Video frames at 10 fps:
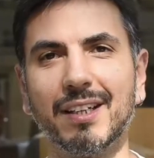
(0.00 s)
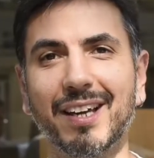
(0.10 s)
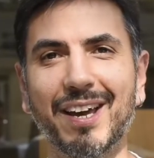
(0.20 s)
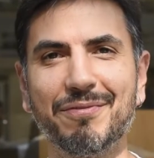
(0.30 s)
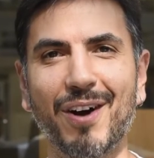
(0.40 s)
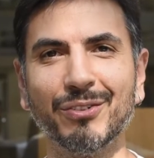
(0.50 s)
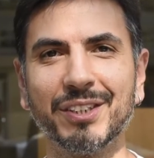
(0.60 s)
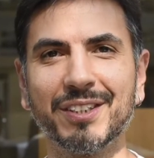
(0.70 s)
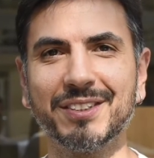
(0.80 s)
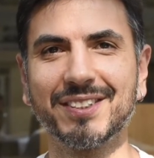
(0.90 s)
Hey
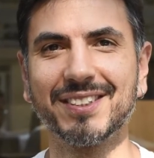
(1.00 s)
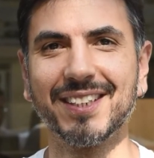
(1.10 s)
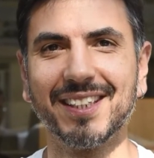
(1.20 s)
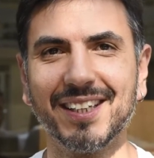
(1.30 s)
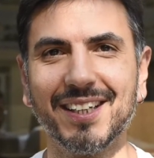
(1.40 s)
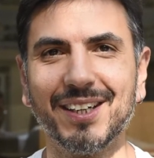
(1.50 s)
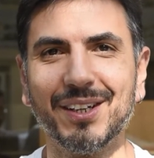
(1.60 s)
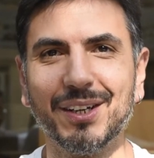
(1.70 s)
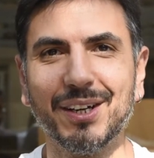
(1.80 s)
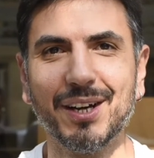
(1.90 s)
founders,
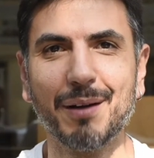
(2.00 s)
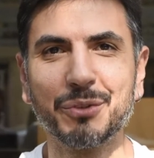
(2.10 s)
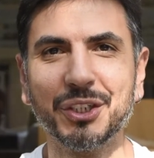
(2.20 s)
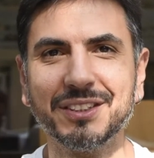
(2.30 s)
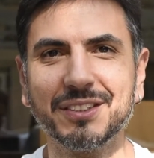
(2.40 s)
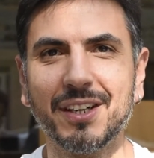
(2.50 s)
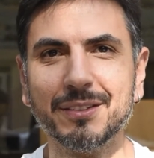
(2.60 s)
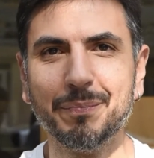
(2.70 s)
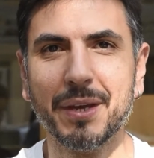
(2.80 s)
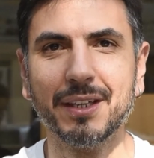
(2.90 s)
I'm gonna
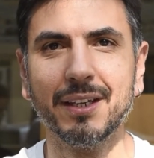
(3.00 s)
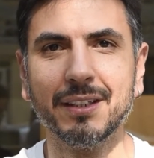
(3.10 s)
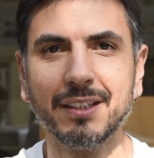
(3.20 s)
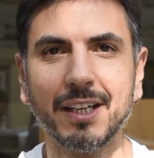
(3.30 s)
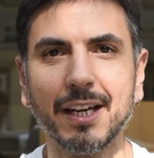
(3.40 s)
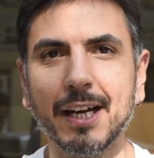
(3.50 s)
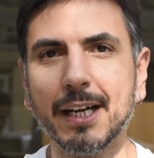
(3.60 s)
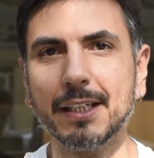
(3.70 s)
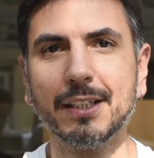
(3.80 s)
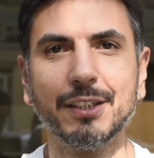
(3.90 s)
start making
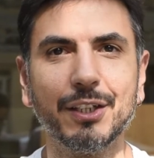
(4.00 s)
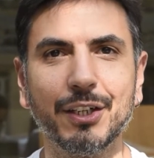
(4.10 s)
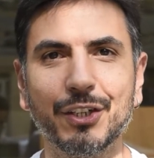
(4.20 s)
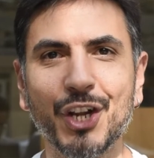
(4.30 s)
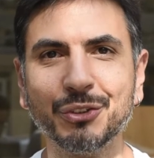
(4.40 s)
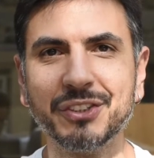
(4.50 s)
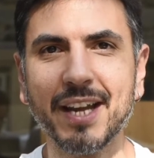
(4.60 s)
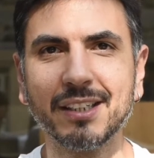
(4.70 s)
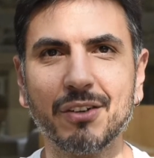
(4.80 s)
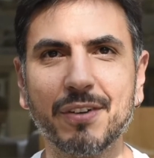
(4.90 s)

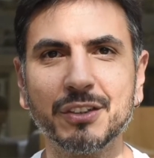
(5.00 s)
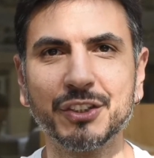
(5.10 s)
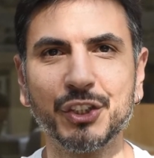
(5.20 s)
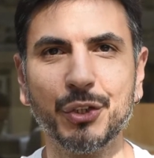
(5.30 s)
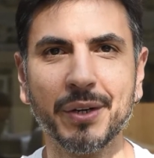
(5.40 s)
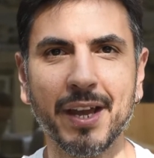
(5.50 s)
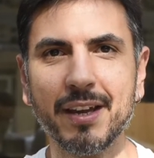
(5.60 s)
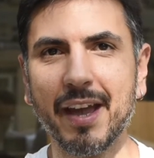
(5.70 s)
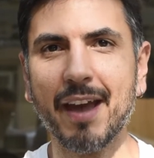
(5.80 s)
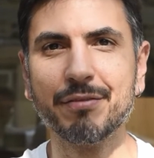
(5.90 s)
non-technical founders
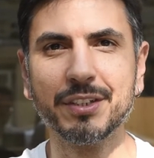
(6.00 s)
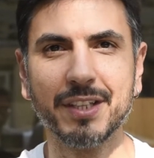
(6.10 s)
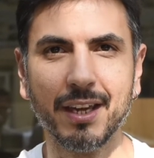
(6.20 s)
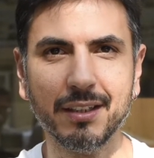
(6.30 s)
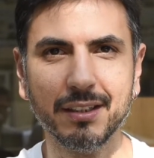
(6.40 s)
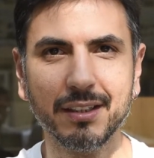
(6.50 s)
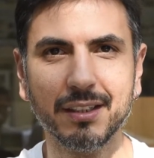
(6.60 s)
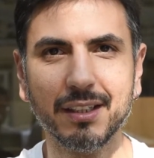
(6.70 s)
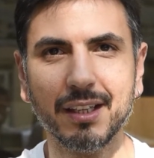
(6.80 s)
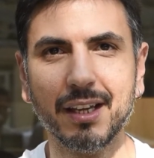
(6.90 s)
Q&A every day,
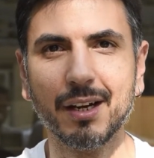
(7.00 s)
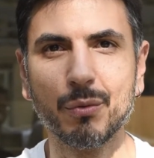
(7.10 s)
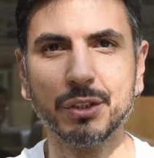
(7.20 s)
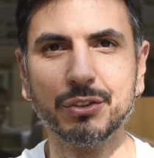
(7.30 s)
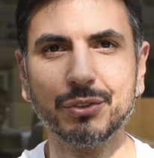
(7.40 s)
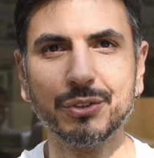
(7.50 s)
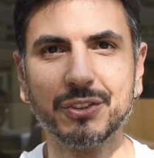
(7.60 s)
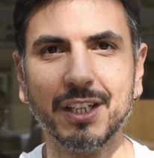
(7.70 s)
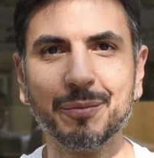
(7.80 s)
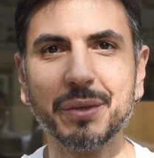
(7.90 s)
and I want you to
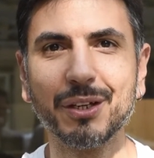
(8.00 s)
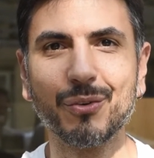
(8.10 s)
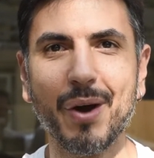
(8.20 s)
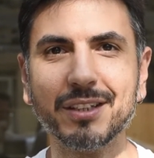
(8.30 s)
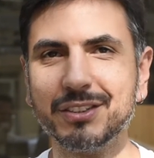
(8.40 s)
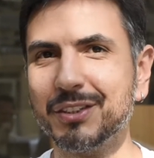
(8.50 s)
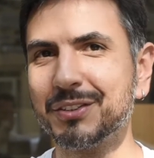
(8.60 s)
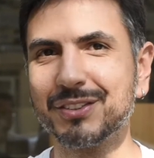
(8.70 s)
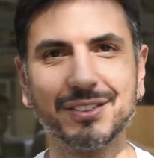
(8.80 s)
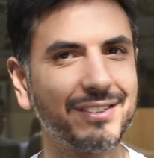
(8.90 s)
send me
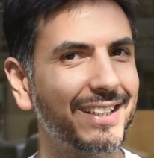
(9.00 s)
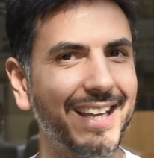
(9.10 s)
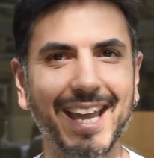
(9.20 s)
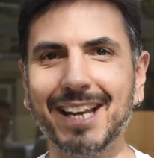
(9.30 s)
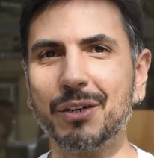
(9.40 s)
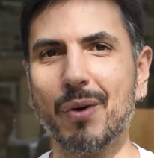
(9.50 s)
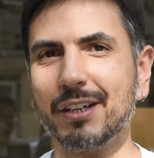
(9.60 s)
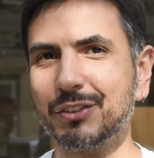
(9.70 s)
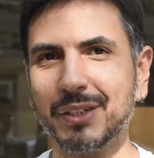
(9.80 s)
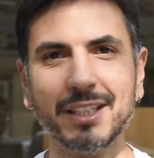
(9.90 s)
questions, any
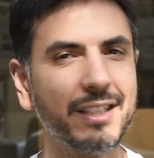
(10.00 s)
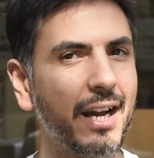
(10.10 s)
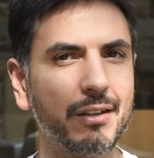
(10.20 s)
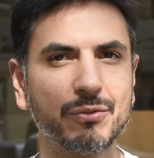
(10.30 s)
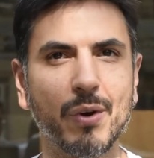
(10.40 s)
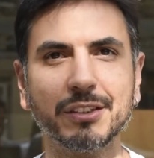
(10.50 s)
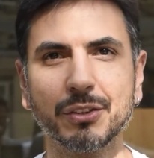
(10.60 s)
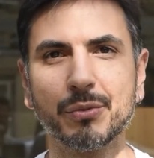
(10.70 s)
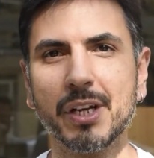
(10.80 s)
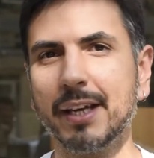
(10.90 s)
question, any kind of
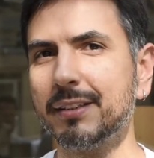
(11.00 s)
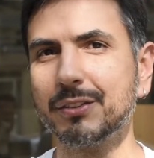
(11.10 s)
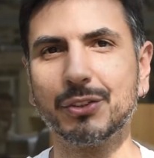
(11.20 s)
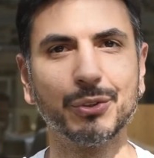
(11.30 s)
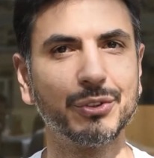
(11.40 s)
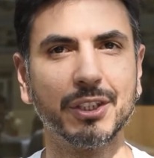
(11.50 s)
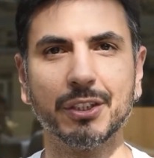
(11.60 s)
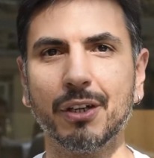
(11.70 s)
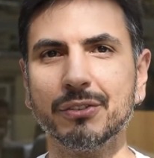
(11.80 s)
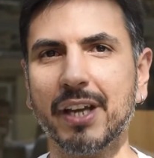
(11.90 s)
question related to the
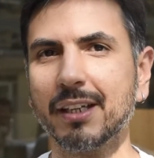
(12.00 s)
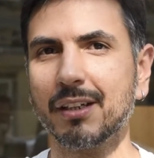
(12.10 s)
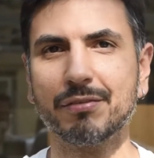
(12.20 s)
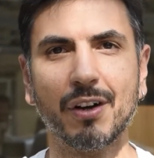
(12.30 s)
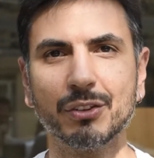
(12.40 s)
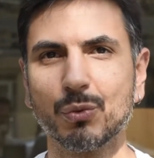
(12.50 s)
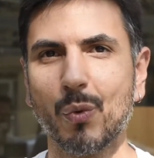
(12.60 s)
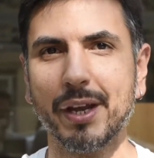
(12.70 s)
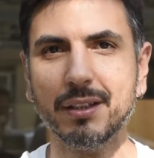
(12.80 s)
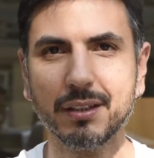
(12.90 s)
non-technical founder
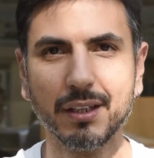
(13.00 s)
way.